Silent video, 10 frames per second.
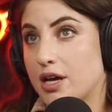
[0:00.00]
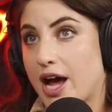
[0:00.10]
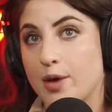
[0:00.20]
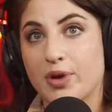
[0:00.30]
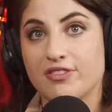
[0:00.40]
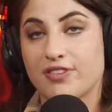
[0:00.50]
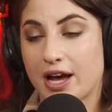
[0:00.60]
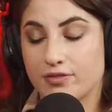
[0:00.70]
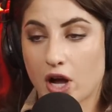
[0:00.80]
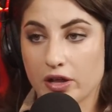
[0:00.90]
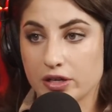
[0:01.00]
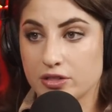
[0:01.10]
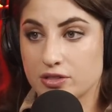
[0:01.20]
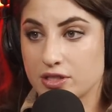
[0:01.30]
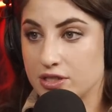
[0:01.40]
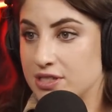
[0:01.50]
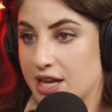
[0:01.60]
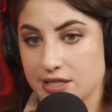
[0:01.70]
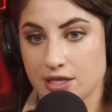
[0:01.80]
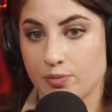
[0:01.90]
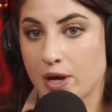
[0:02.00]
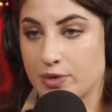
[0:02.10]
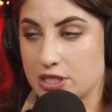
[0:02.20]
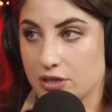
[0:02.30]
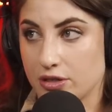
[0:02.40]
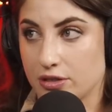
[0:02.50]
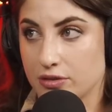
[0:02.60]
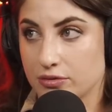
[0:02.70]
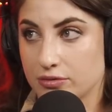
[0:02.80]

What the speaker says: I pay $5 to test out my material.